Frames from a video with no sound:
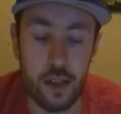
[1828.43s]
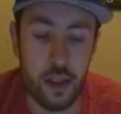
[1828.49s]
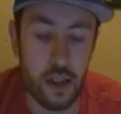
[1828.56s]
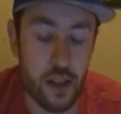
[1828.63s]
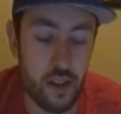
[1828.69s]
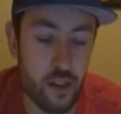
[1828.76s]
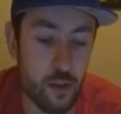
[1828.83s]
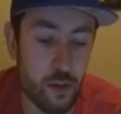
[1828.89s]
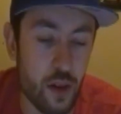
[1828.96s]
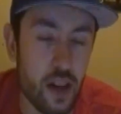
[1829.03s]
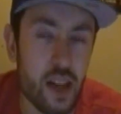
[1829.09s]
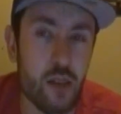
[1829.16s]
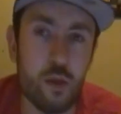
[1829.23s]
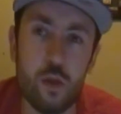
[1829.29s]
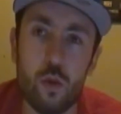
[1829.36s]
And I just
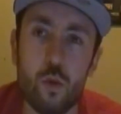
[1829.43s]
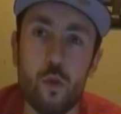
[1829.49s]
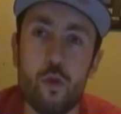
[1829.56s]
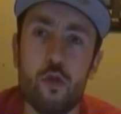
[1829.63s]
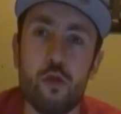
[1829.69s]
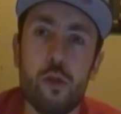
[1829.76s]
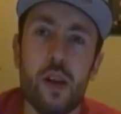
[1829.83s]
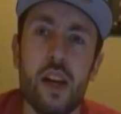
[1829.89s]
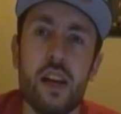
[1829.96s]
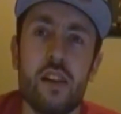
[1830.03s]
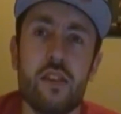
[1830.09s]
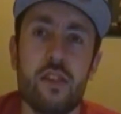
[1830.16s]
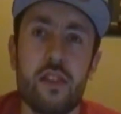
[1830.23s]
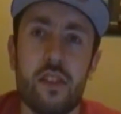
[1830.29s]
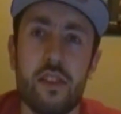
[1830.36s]
find that a little
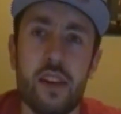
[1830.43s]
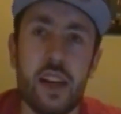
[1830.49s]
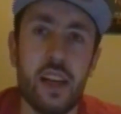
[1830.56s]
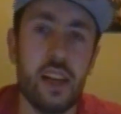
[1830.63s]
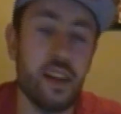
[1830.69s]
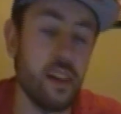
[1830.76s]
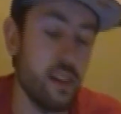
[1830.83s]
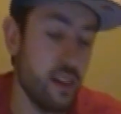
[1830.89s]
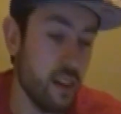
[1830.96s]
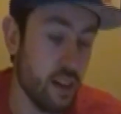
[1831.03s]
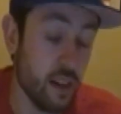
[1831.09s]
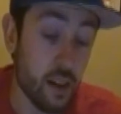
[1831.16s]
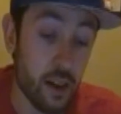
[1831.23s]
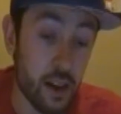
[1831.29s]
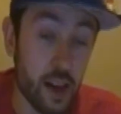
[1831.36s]
strange. Like,
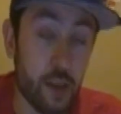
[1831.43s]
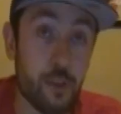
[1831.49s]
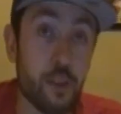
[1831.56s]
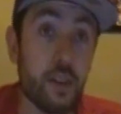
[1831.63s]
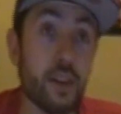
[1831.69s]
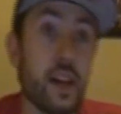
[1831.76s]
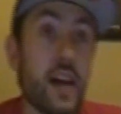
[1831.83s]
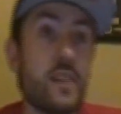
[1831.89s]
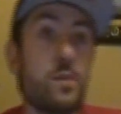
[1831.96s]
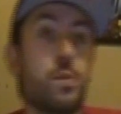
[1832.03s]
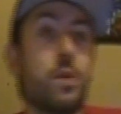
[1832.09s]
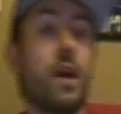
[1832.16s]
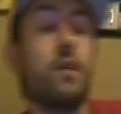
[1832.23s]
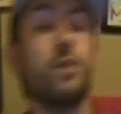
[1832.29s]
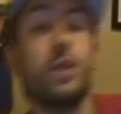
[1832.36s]
and I feel like that's
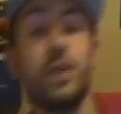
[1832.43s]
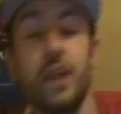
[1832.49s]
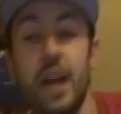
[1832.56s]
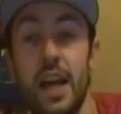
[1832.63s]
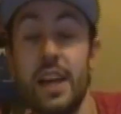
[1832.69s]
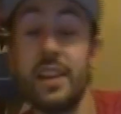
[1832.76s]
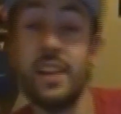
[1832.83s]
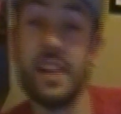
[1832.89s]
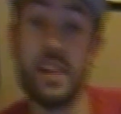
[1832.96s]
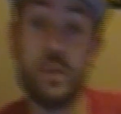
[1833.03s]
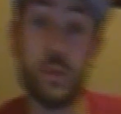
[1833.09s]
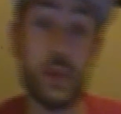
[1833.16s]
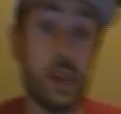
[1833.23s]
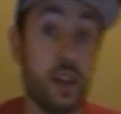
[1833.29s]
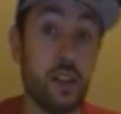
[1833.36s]
probably, I think it's
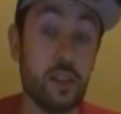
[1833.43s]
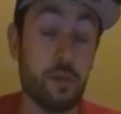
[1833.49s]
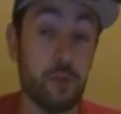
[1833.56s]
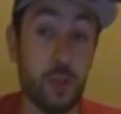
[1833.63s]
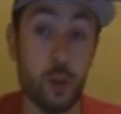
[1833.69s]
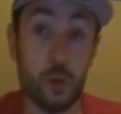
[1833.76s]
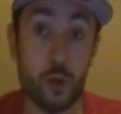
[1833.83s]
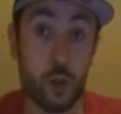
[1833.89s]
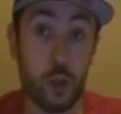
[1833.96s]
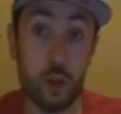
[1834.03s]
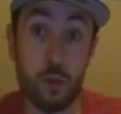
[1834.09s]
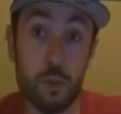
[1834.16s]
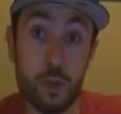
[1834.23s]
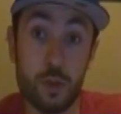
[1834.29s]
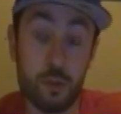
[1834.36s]
because of
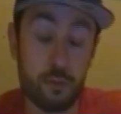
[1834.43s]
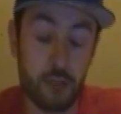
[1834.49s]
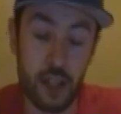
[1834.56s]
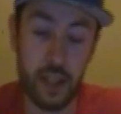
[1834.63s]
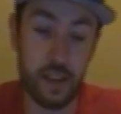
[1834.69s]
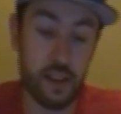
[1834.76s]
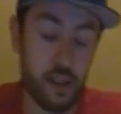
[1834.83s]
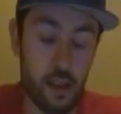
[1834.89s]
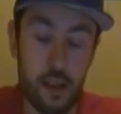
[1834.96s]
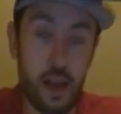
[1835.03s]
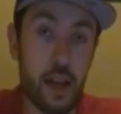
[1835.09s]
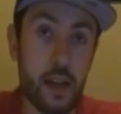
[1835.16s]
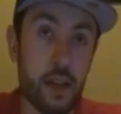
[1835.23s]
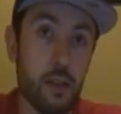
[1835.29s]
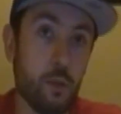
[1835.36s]
YouTube's, like,
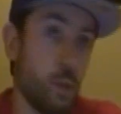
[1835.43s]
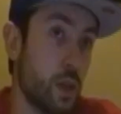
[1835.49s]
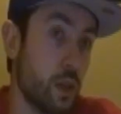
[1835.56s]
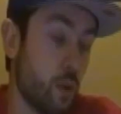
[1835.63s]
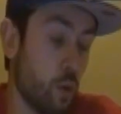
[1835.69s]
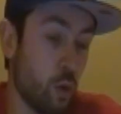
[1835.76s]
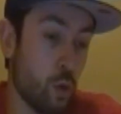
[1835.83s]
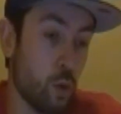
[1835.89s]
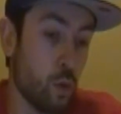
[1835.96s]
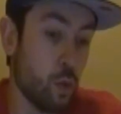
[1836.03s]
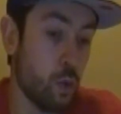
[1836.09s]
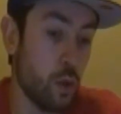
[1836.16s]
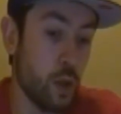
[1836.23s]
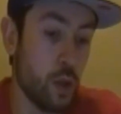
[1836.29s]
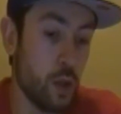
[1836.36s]
thing with the
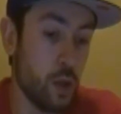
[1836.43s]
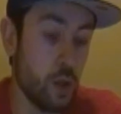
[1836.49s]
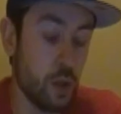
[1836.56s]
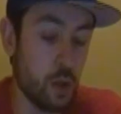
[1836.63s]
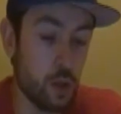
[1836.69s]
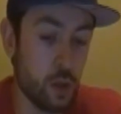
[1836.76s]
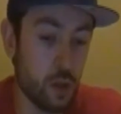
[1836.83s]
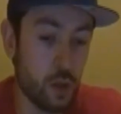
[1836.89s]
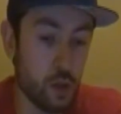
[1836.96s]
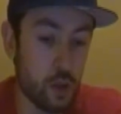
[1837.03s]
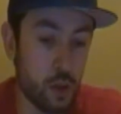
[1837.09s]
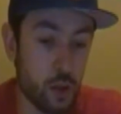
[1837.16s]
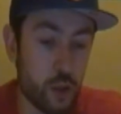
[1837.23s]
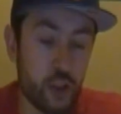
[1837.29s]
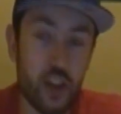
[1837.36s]
whole
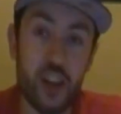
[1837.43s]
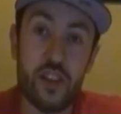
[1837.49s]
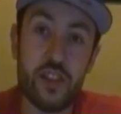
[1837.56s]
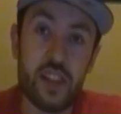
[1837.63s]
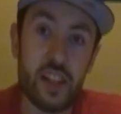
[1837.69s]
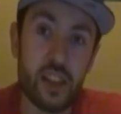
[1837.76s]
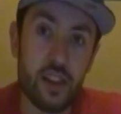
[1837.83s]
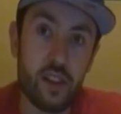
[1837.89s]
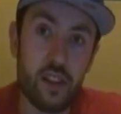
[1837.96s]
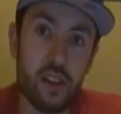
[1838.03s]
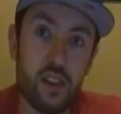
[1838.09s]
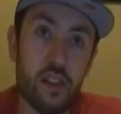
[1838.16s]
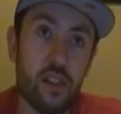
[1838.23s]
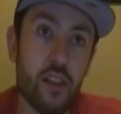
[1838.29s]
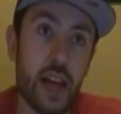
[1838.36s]
changing
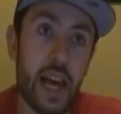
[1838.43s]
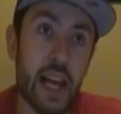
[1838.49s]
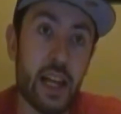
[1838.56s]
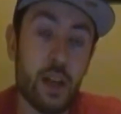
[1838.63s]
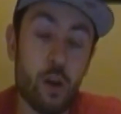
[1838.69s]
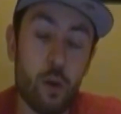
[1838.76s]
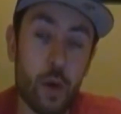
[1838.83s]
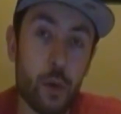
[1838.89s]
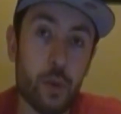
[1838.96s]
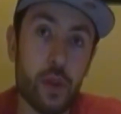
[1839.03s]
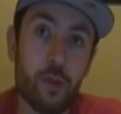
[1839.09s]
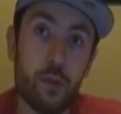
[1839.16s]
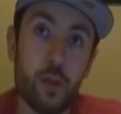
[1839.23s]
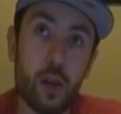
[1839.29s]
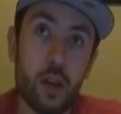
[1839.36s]
the, and going with
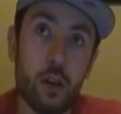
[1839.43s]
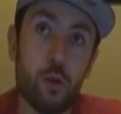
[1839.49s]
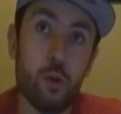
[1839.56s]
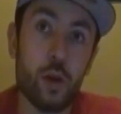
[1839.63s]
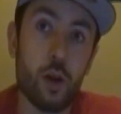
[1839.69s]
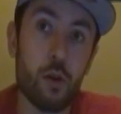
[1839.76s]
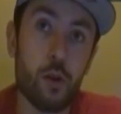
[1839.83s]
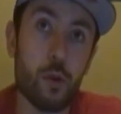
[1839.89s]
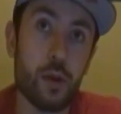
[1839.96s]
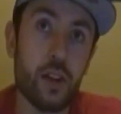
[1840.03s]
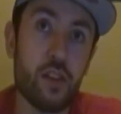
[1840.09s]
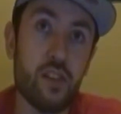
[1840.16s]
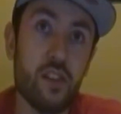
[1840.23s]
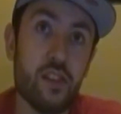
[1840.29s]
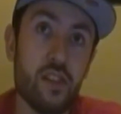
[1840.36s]
the flow, going with
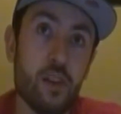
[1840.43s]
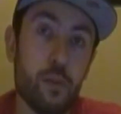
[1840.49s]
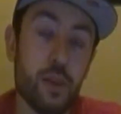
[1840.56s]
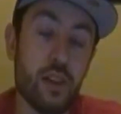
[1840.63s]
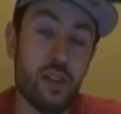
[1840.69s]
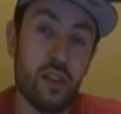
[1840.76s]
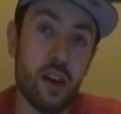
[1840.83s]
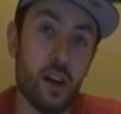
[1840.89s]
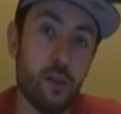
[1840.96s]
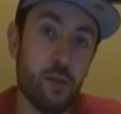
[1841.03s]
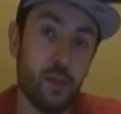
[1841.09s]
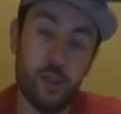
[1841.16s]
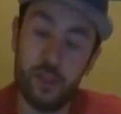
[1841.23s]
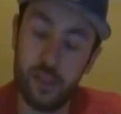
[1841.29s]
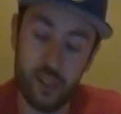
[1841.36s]
the system and
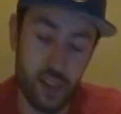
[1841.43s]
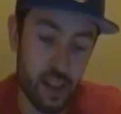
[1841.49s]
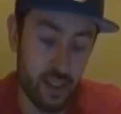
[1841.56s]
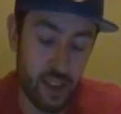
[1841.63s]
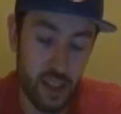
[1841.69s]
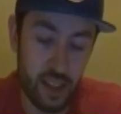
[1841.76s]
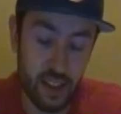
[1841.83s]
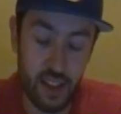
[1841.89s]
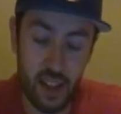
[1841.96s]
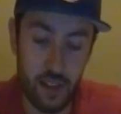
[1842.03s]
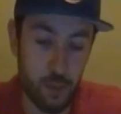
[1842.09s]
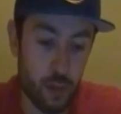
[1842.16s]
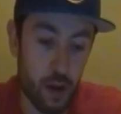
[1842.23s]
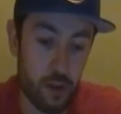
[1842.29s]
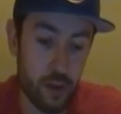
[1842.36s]
stuff. I think
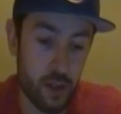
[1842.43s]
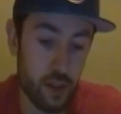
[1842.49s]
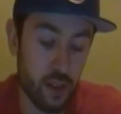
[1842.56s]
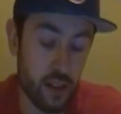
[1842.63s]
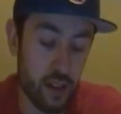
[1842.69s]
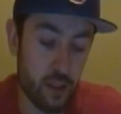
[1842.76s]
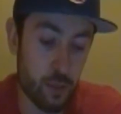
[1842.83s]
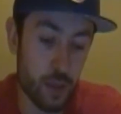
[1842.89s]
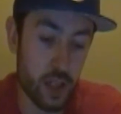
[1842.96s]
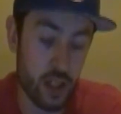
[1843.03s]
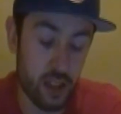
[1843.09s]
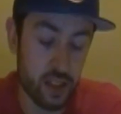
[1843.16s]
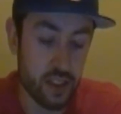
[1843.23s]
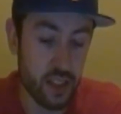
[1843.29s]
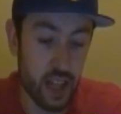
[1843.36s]
that's probably, it's
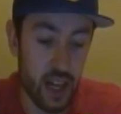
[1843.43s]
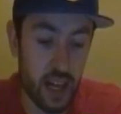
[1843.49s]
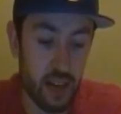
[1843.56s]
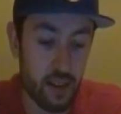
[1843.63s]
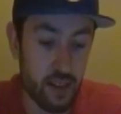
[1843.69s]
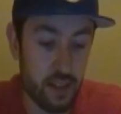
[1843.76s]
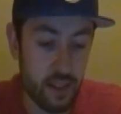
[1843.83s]
because of that.